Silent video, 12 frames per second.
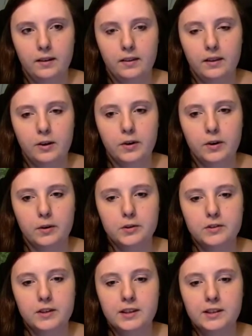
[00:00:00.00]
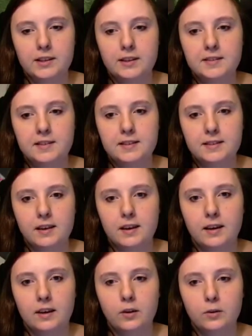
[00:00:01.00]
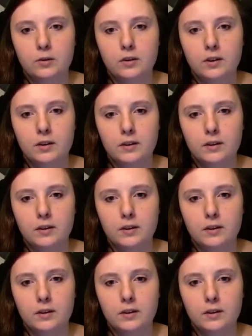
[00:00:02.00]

There we go. So I think that this is a good